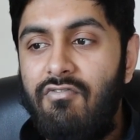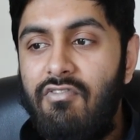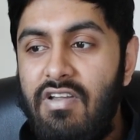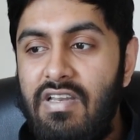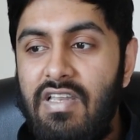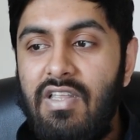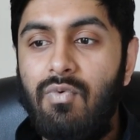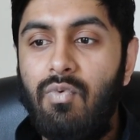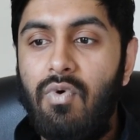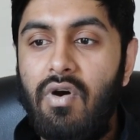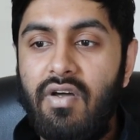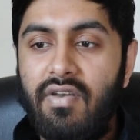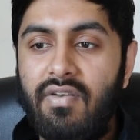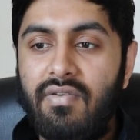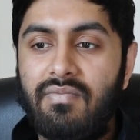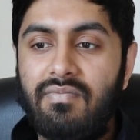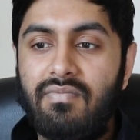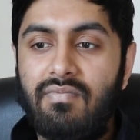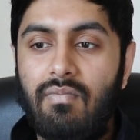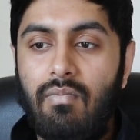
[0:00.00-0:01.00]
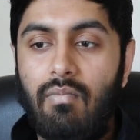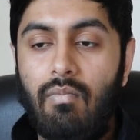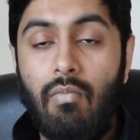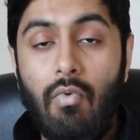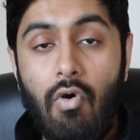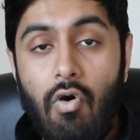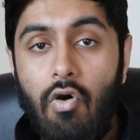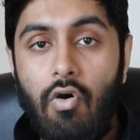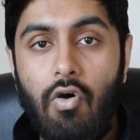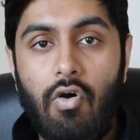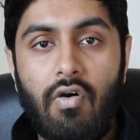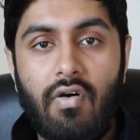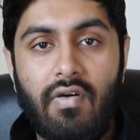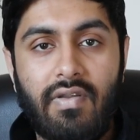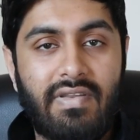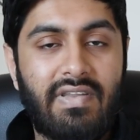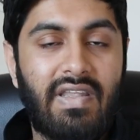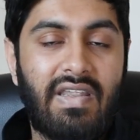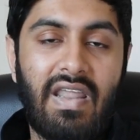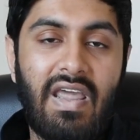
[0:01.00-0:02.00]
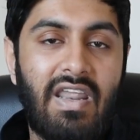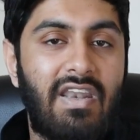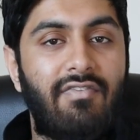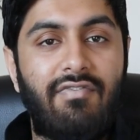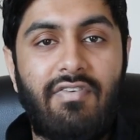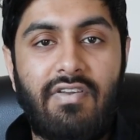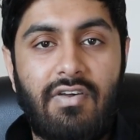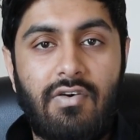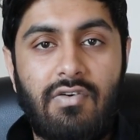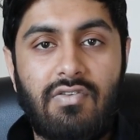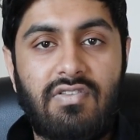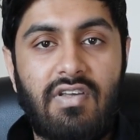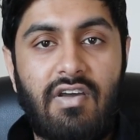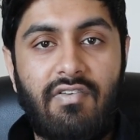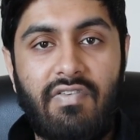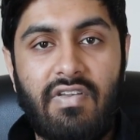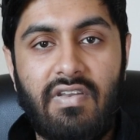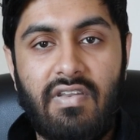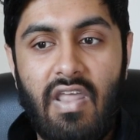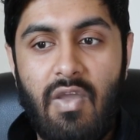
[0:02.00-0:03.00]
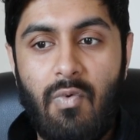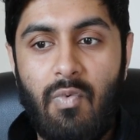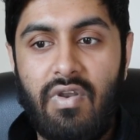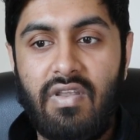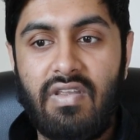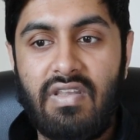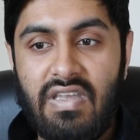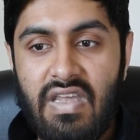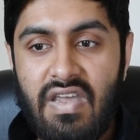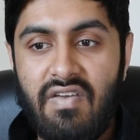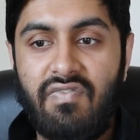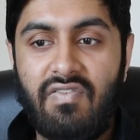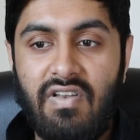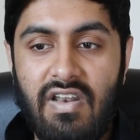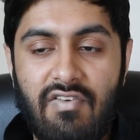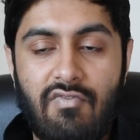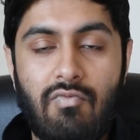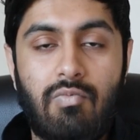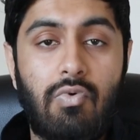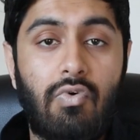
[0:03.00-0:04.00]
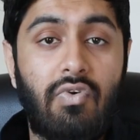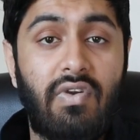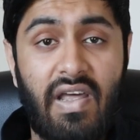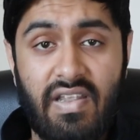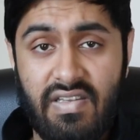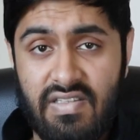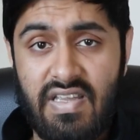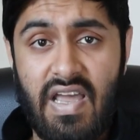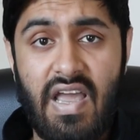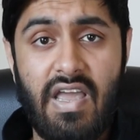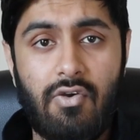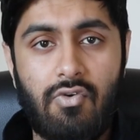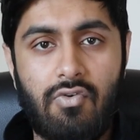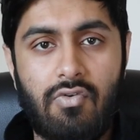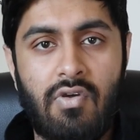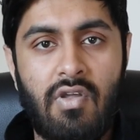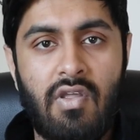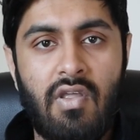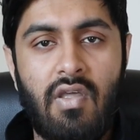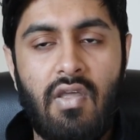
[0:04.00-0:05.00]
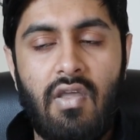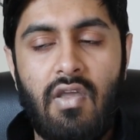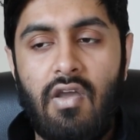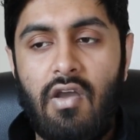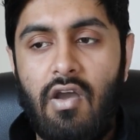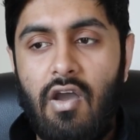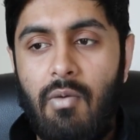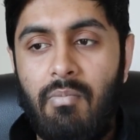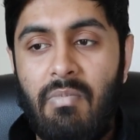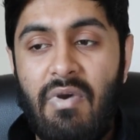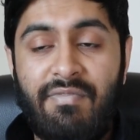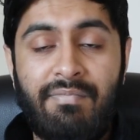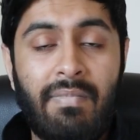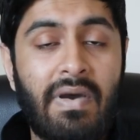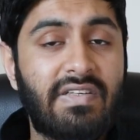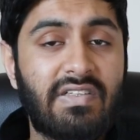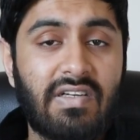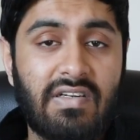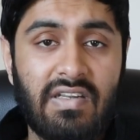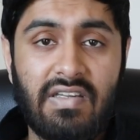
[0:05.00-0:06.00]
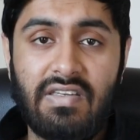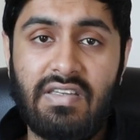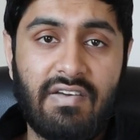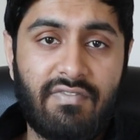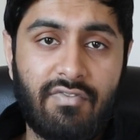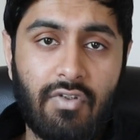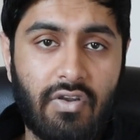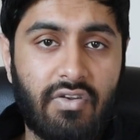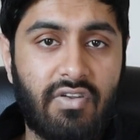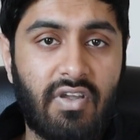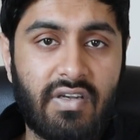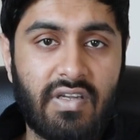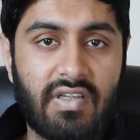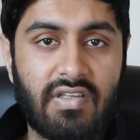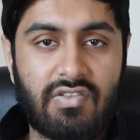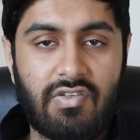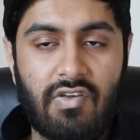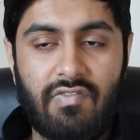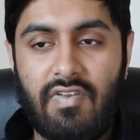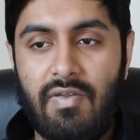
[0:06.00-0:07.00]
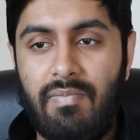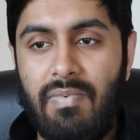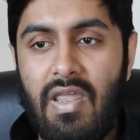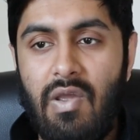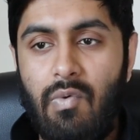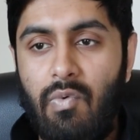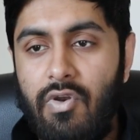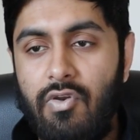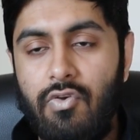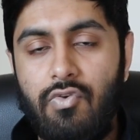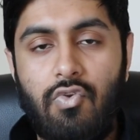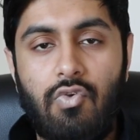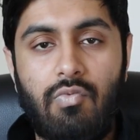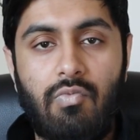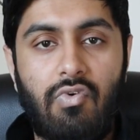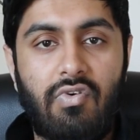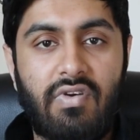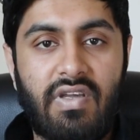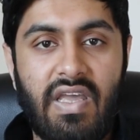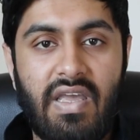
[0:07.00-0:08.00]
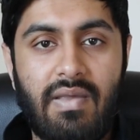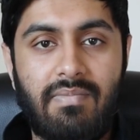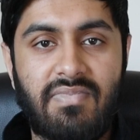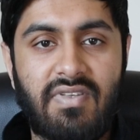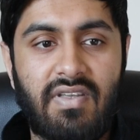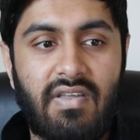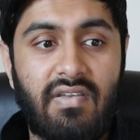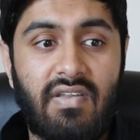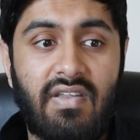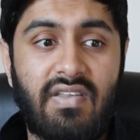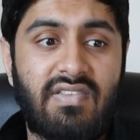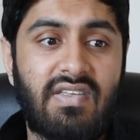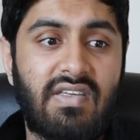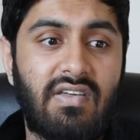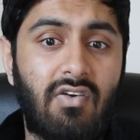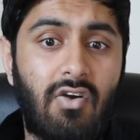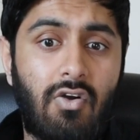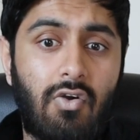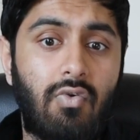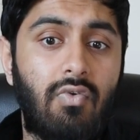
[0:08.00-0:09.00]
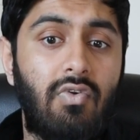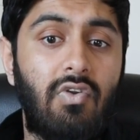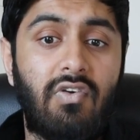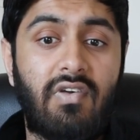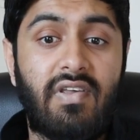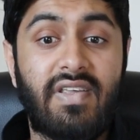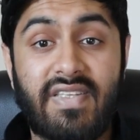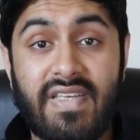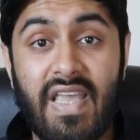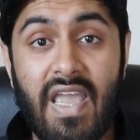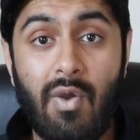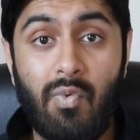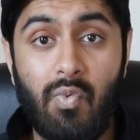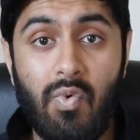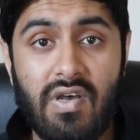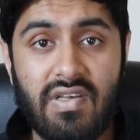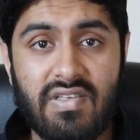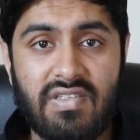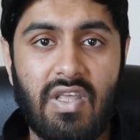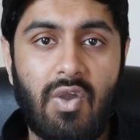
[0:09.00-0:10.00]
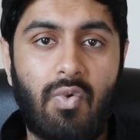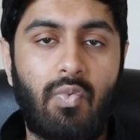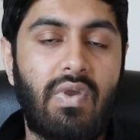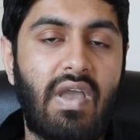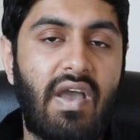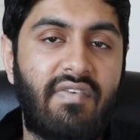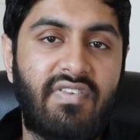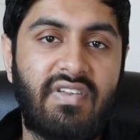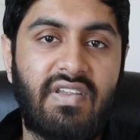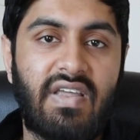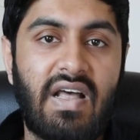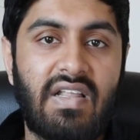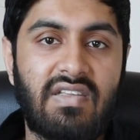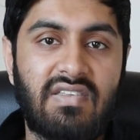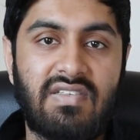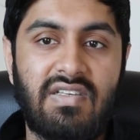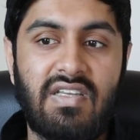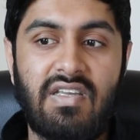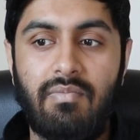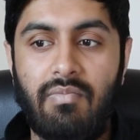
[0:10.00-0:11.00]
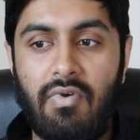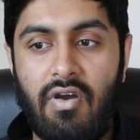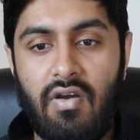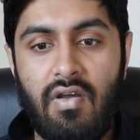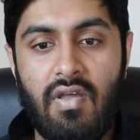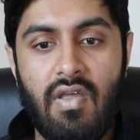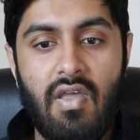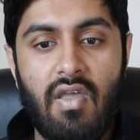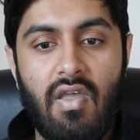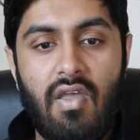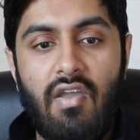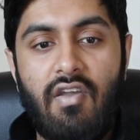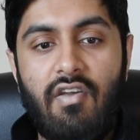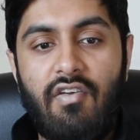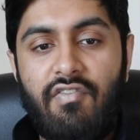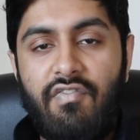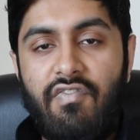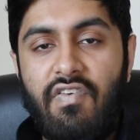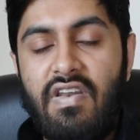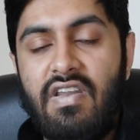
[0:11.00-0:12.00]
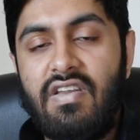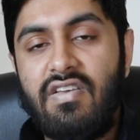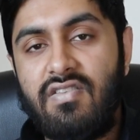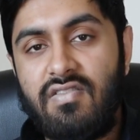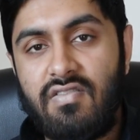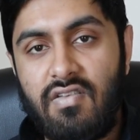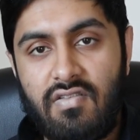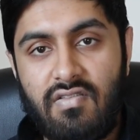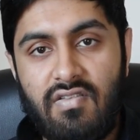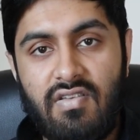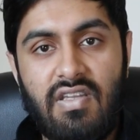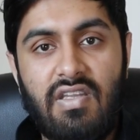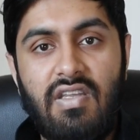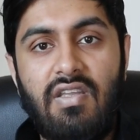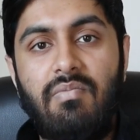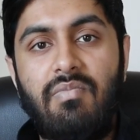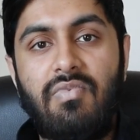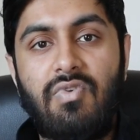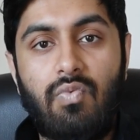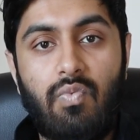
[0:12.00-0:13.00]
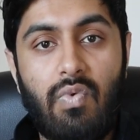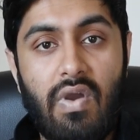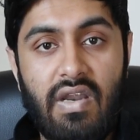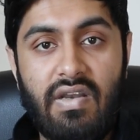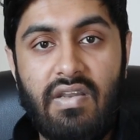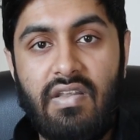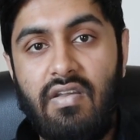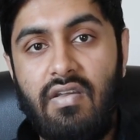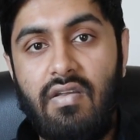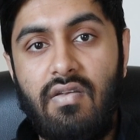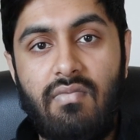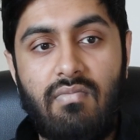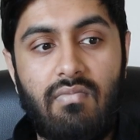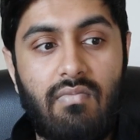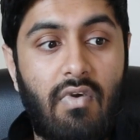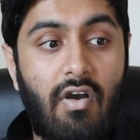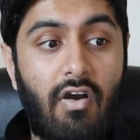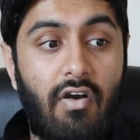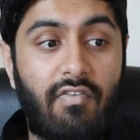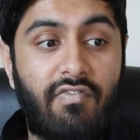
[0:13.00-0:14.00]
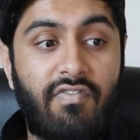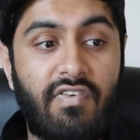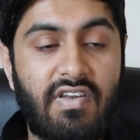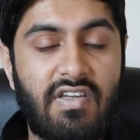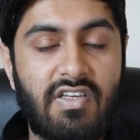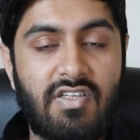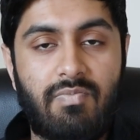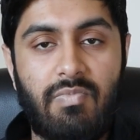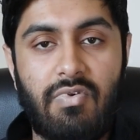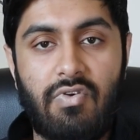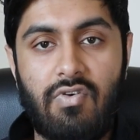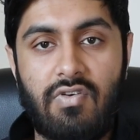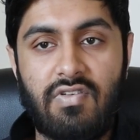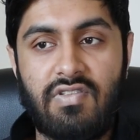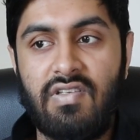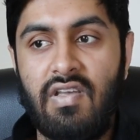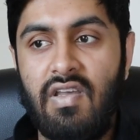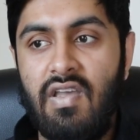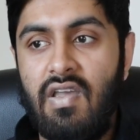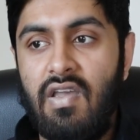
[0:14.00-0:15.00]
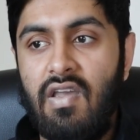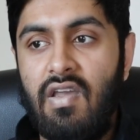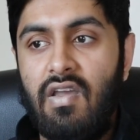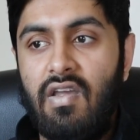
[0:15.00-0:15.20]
really want more than anything else. I think they want to gift Liverpool that title. Mathematically, they have not done it. So if they play one or two more games and they say, oh, look, it's getting worse now, we have to cancel it. But finish the teams where they are finished, because